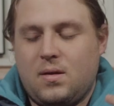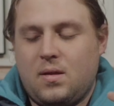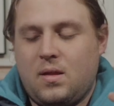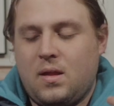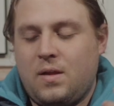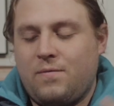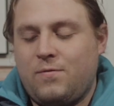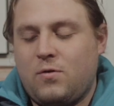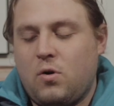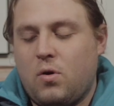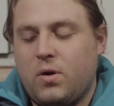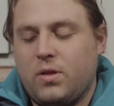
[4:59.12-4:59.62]

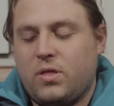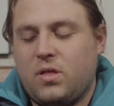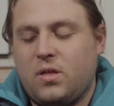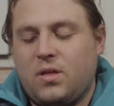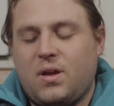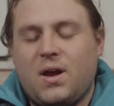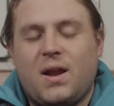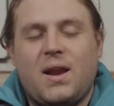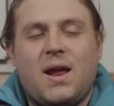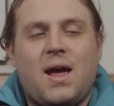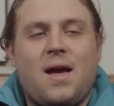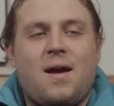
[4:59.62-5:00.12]
And of course, it's
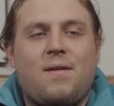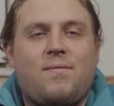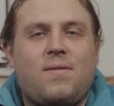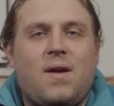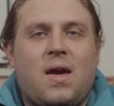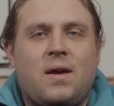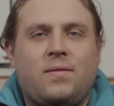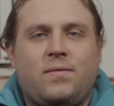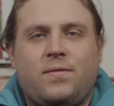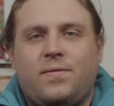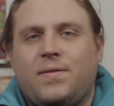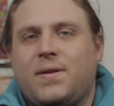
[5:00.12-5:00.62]
going to have
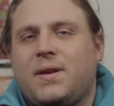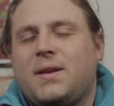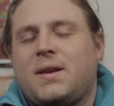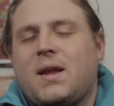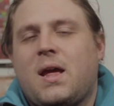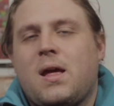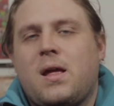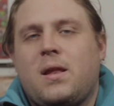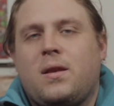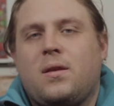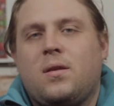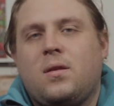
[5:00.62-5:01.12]
everything
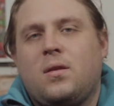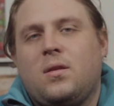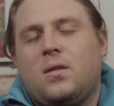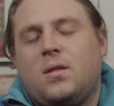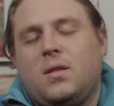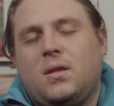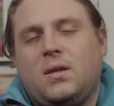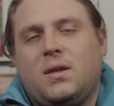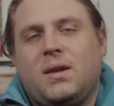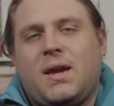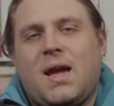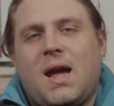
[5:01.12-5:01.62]
that
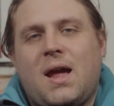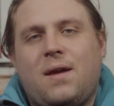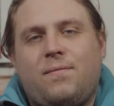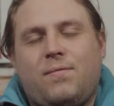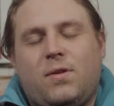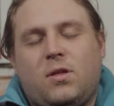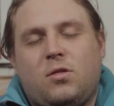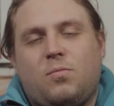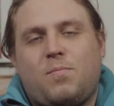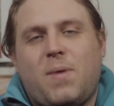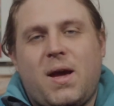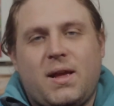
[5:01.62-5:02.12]
you're kind of
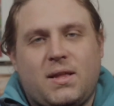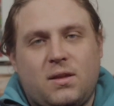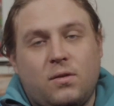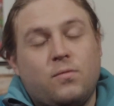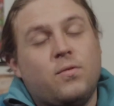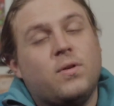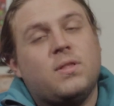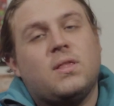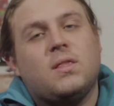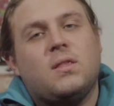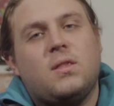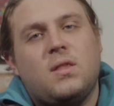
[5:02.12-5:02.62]
expecting
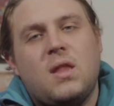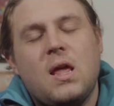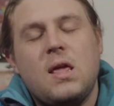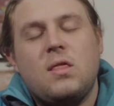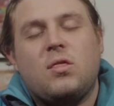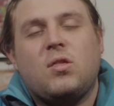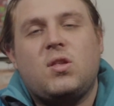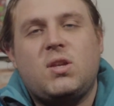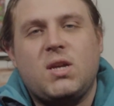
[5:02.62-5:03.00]
with this